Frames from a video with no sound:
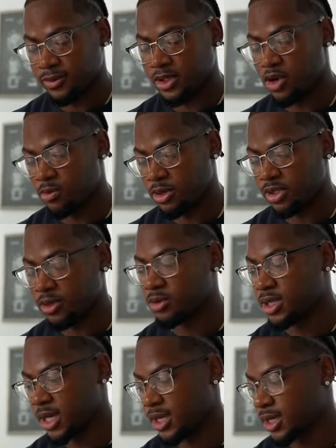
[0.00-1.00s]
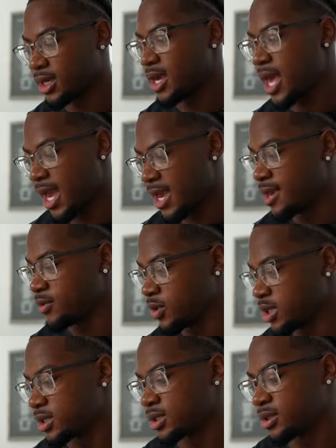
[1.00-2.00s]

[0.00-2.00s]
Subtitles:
told me it's gonna take 8 weeks.